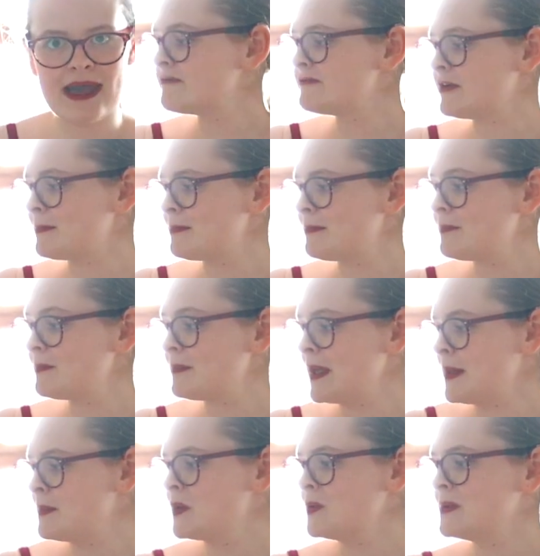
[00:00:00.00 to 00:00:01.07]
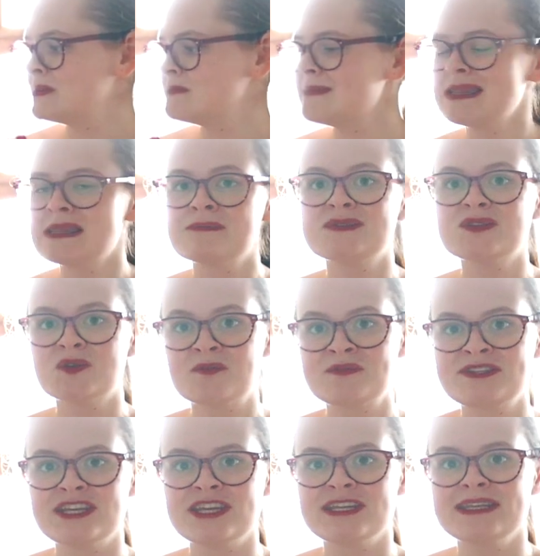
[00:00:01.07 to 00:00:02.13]
For people with
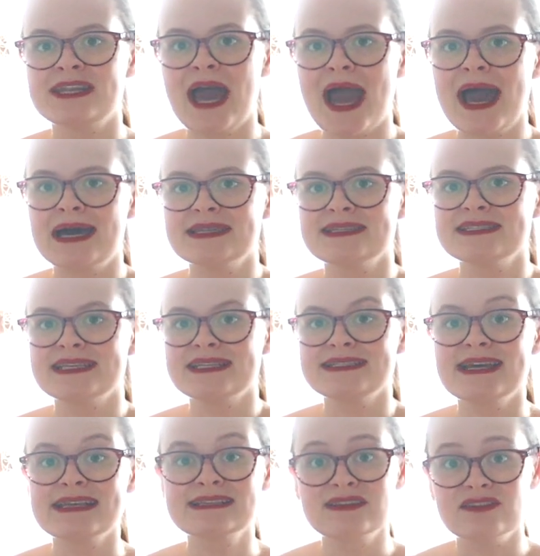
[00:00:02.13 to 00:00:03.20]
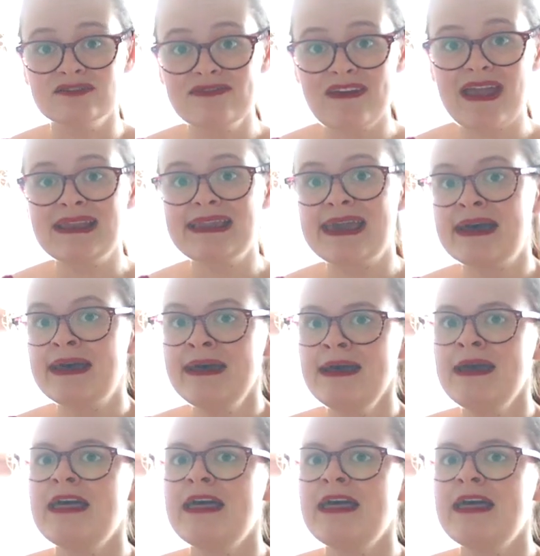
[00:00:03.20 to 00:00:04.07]
malabsorption and intestinal failure,